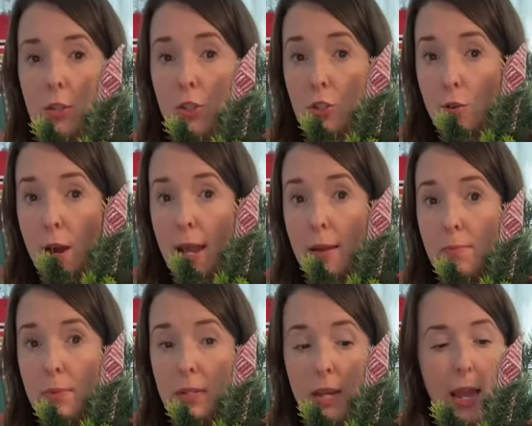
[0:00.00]

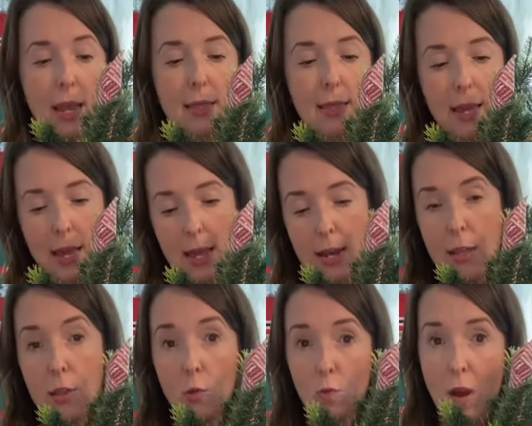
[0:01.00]
striped and then
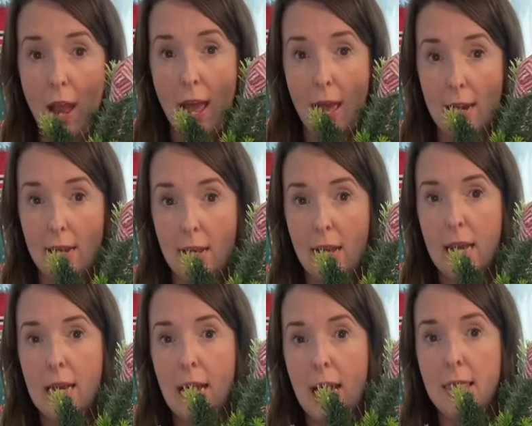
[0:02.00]
the red,
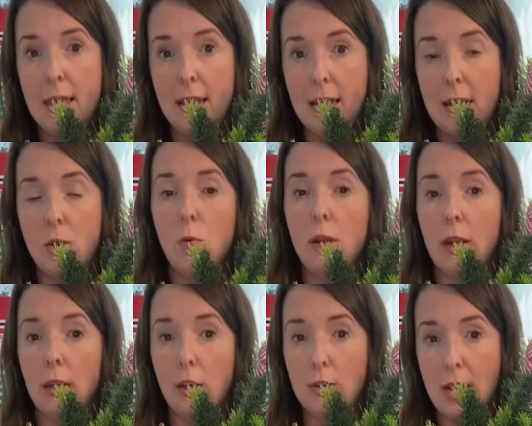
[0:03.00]
and then when
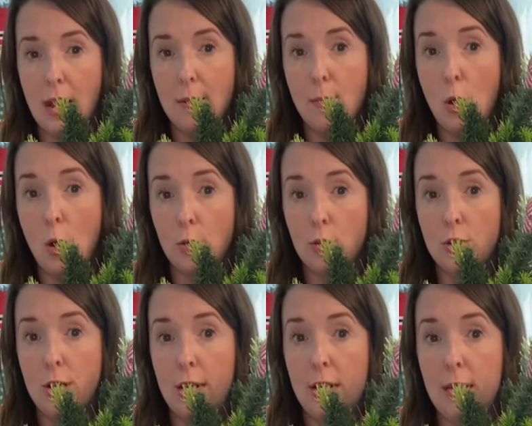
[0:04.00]
I go down I'm
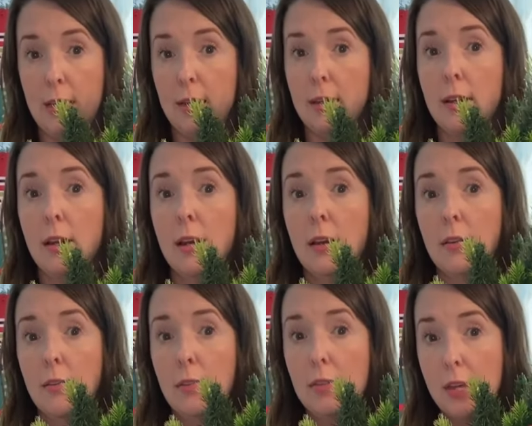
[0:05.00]
alternating
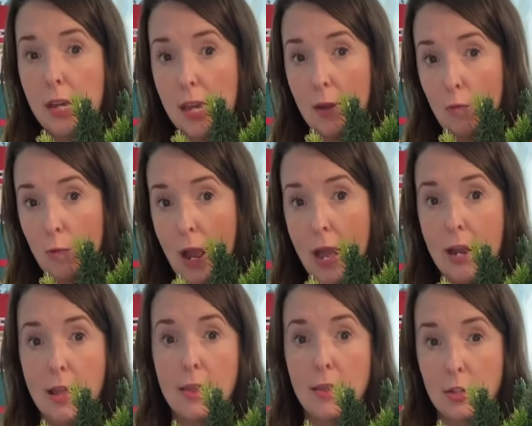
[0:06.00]
the
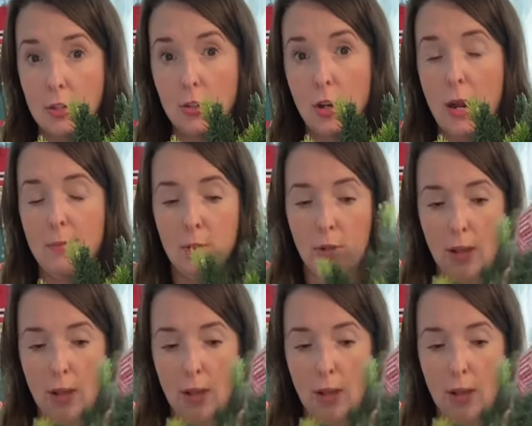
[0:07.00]
red and then the striped.